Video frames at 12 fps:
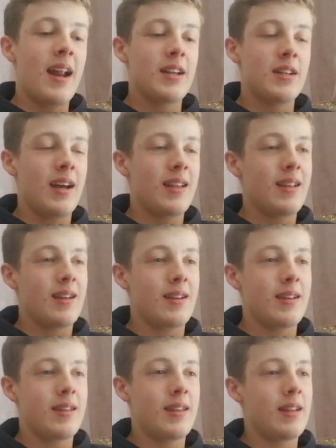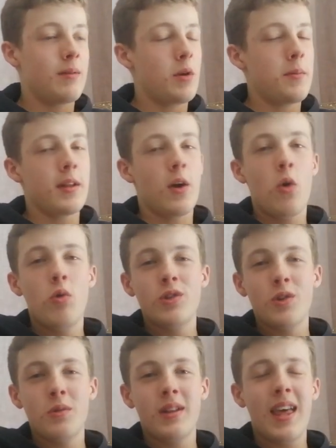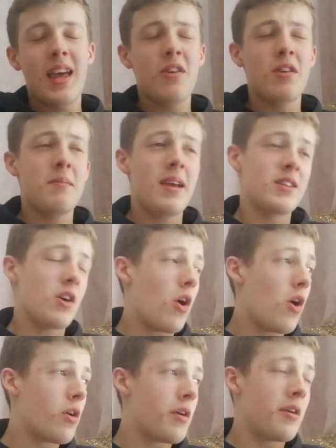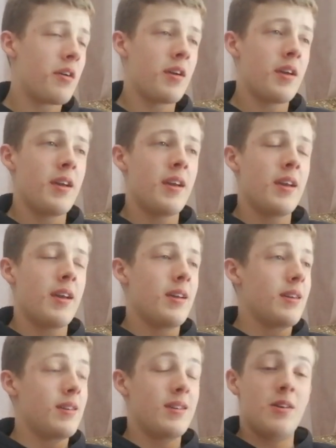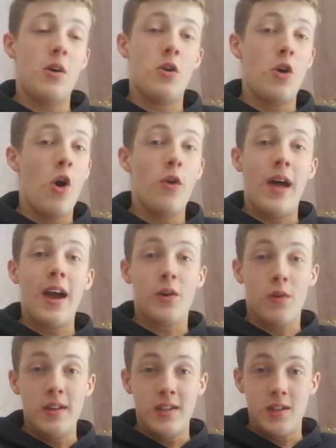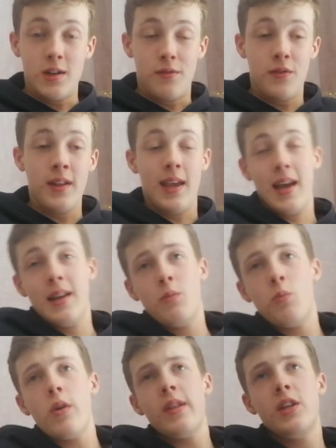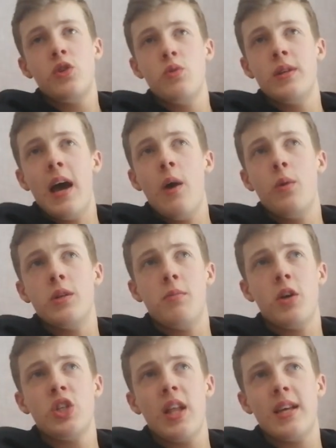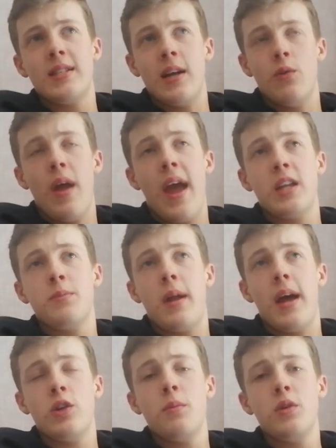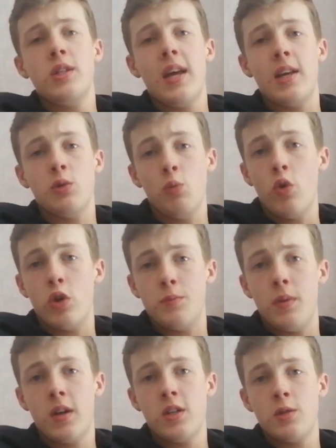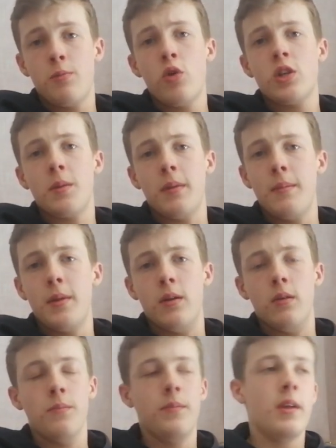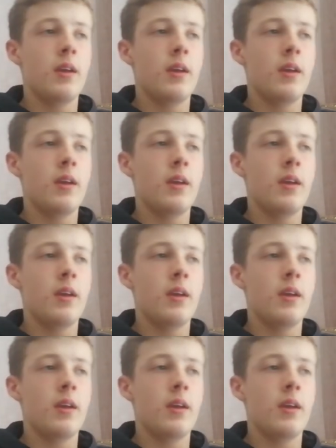I'd You're talking about the ozone layer and it makes it hotter, all that crazy stuff, really. And what they do now is much less direct, but I'd almost say it's worse because it's more subliminal.